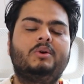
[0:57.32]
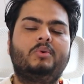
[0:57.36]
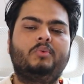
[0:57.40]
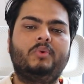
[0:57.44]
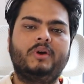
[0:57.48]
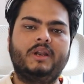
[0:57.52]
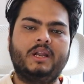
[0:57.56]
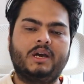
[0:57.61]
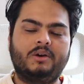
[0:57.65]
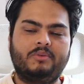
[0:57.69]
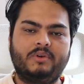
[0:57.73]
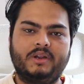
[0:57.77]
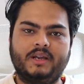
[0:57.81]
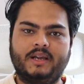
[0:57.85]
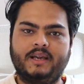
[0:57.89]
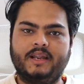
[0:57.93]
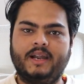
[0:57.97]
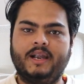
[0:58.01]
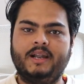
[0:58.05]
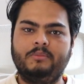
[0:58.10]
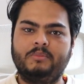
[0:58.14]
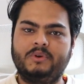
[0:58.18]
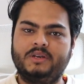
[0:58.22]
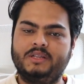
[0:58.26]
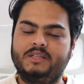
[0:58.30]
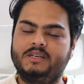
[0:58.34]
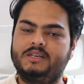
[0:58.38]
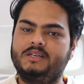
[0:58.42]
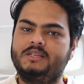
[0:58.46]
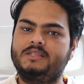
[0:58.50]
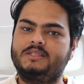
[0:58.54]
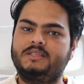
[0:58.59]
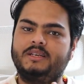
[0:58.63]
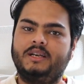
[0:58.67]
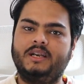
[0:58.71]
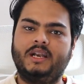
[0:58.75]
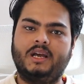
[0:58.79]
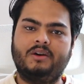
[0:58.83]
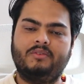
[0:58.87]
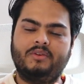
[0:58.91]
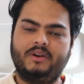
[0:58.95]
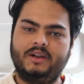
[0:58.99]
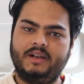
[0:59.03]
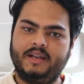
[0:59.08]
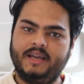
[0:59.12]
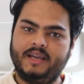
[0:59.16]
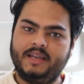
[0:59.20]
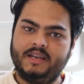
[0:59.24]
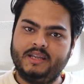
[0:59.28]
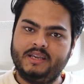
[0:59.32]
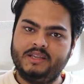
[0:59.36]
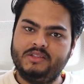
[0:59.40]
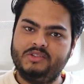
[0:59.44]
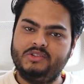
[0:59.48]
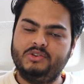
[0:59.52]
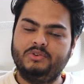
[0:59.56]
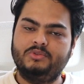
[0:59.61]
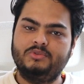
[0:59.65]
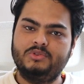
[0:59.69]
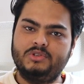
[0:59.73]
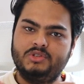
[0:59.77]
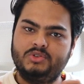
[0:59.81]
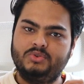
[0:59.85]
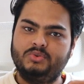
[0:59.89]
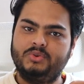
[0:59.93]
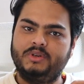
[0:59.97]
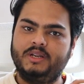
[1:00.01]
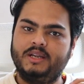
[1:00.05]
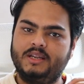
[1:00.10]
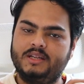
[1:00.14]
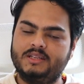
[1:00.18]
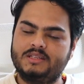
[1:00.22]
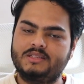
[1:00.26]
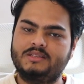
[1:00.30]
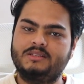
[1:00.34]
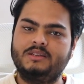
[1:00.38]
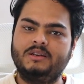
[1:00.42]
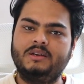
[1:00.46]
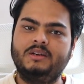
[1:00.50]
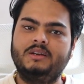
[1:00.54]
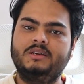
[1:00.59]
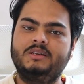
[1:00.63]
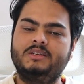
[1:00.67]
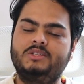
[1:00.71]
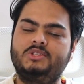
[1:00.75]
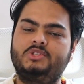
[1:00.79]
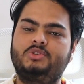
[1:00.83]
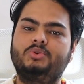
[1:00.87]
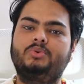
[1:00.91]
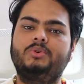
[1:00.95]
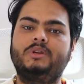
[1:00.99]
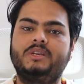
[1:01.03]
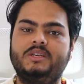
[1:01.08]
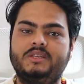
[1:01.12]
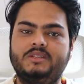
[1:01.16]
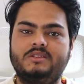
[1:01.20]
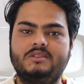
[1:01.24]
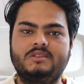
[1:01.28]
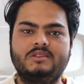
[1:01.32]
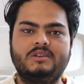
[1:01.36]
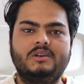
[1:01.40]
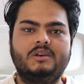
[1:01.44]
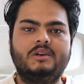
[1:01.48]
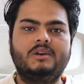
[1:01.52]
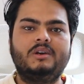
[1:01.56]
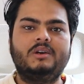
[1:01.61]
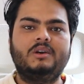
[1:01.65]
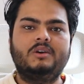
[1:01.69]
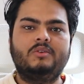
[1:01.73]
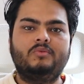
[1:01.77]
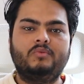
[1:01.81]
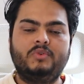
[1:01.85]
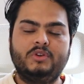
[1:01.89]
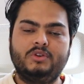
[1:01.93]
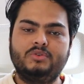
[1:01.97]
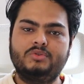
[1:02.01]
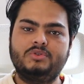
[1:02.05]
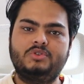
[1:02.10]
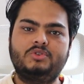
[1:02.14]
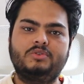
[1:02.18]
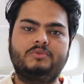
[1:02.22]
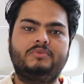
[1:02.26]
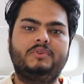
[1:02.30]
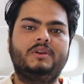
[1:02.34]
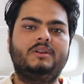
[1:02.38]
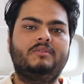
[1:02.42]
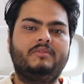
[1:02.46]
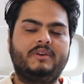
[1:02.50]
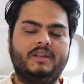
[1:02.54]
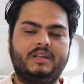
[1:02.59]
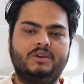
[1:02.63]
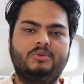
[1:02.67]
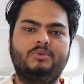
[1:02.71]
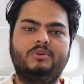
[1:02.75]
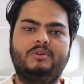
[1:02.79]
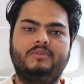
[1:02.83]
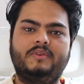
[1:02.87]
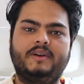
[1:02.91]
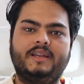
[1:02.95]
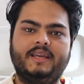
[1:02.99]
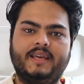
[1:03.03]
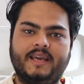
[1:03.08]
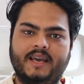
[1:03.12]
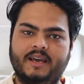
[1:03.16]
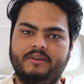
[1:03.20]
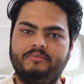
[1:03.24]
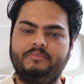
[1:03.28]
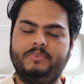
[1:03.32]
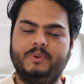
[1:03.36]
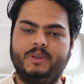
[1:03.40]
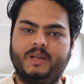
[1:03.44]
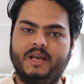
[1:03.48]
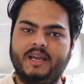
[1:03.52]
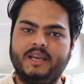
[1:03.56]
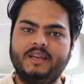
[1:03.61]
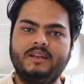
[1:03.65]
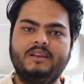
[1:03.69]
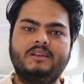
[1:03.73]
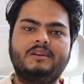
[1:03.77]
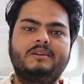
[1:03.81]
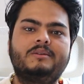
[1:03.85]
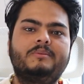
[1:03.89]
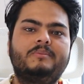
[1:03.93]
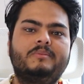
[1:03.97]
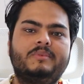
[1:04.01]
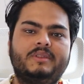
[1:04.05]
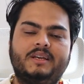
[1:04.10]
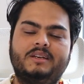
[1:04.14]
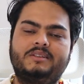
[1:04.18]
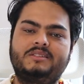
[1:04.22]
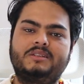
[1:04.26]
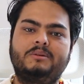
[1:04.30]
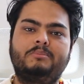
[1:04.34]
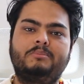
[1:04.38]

When our grandmothers and our nannies used to tell us stories, we used to feel very good, very happy, right? That